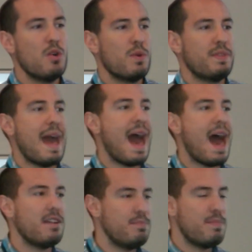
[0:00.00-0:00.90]
with the
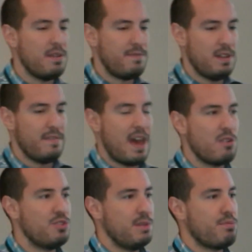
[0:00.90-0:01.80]
added benefit of
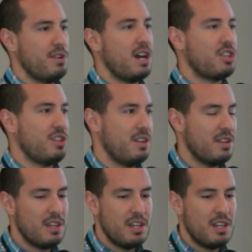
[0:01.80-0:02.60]
energy production.